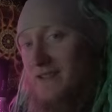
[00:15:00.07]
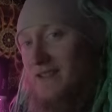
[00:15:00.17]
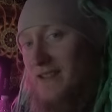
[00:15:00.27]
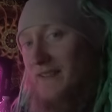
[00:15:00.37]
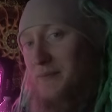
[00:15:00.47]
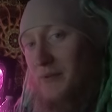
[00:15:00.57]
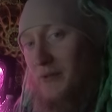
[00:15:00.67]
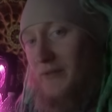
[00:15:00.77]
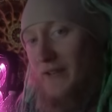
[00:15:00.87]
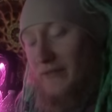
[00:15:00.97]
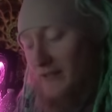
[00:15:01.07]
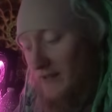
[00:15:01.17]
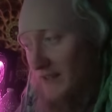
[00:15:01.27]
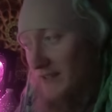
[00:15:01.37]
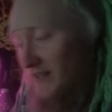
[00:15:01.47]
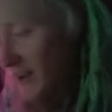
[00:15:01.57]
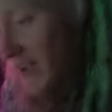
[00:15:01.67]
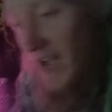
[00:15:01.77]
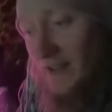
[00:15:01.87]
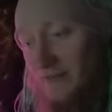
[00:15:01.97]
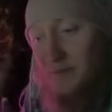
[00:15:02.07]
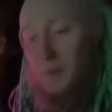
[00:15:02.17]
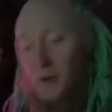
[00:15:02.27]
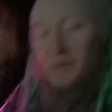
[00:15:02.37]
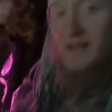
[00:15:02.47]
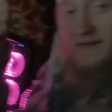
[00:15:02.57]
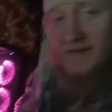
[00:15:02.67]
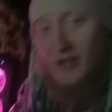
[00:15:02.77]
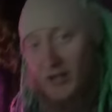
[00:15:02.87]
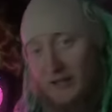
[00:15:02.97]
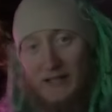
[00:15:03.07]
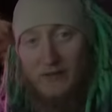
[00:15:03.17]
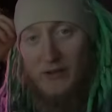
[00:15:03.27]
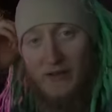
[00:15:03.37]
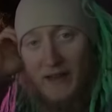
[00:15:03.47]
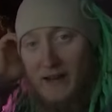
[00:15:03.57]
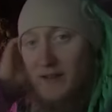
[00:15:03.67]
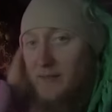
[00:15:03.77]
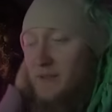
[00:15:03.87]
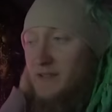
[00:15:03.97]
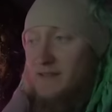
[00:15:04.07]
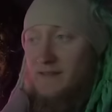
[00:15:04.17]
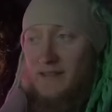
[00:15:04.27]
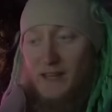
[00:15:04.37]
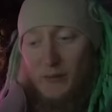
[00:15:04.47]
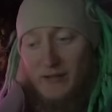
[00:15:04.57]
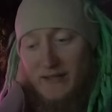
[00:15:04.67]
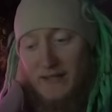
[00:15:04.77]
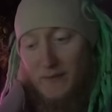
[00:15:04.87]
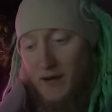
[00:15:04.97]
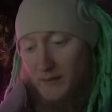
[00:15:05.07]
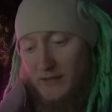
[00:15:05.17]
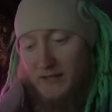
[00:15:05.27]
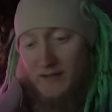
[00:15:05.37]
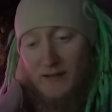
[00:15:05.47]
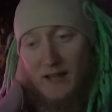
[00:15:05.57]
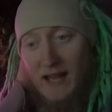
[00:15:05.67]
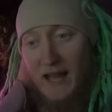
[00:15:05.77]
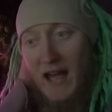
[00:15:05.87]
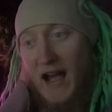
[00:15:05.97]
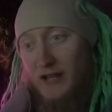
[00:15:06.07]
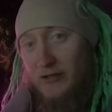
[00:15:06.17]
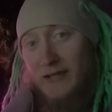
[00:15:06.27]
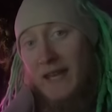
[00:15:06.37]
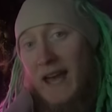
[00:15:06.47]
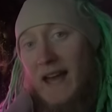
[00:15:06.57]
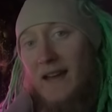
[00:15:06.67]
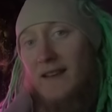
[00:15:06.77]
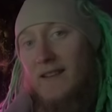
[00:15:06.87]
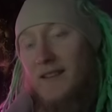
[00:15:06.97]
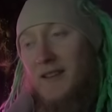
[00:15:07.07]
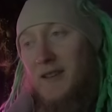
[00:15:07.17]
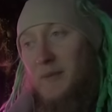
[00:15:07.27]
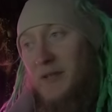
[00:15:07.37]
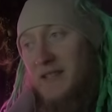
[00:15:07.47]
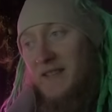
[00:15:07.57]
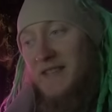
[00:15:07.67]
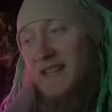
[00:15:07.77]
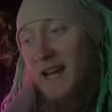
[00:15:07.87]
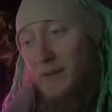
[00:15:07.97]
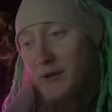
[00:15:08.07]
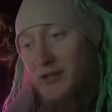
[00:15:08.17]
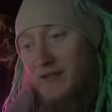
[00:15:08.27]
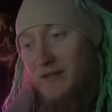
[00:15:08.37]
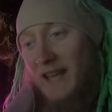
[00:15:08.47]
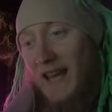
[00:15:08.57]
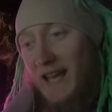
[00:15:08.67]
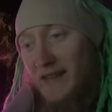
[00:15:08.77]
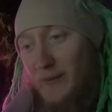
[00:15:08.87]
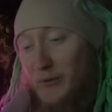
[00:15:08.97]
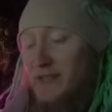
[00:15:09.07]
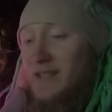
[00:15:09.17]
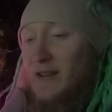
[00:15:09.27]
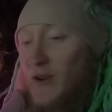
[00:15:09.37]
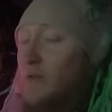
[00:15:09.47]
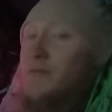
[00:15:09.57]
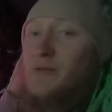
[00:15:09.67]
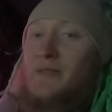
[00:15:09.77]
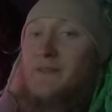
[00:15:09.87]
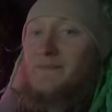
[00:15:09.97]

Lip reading: You have to put all the effort in. Yeah, I have Poppy and Charlie to really thank because they're the ones that inspired me to actually care, because I've seen how much care they put into their own food.